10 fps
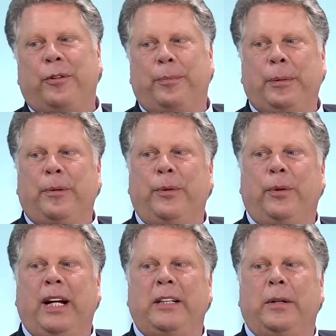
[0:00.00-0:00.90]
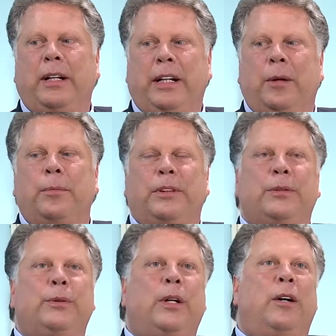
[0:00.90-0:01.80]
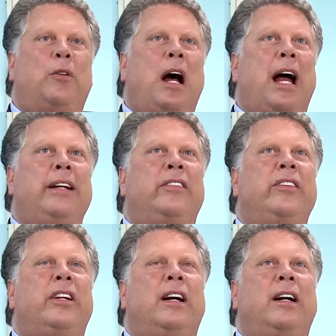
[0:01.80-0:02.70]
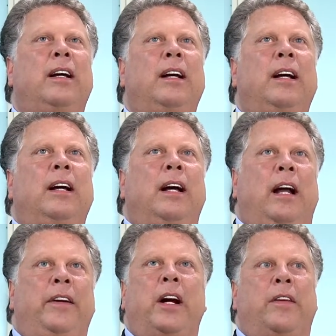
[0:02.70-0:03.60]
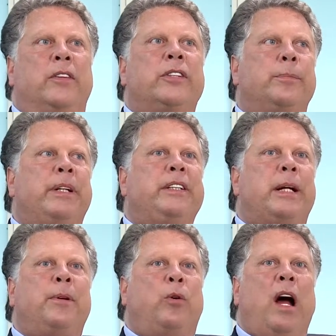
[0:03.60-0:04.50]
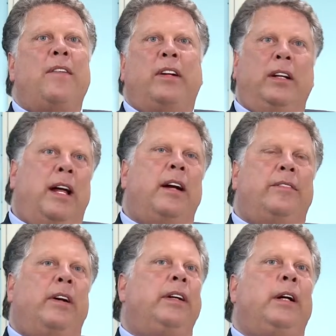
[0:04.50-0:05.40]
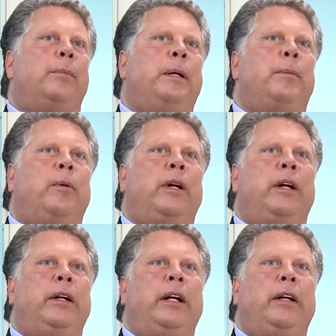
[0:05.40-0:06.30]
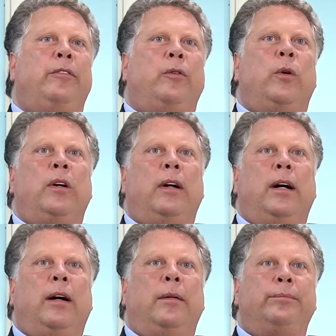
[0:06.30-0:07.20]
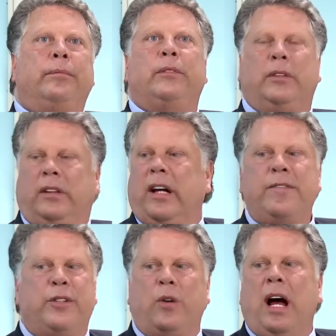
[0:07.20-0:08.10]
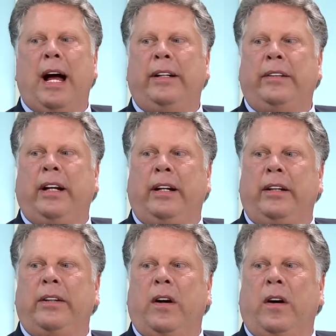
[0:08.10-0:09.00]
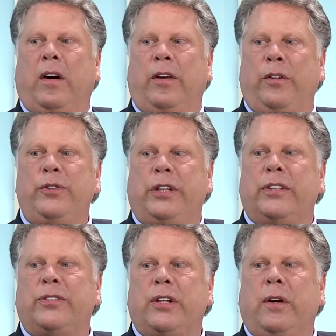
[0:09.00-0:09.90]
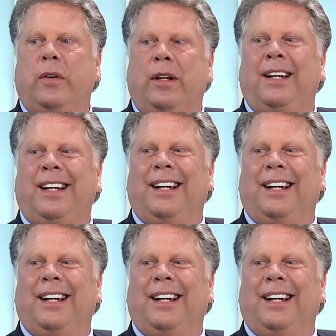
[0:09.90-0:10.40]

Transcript: people who like to, ride, and yeah, there's a big demographic. A lot of people in Florida love to ride and are enthusiasts. So, which